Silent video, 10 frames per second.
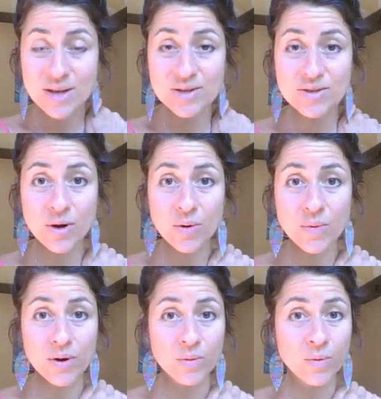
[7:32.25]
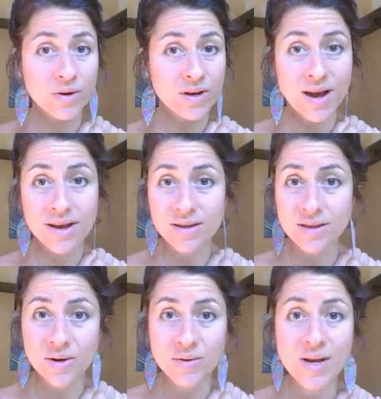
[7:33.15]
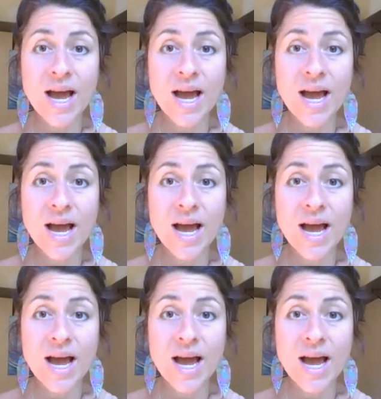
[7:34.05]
So we're not alone.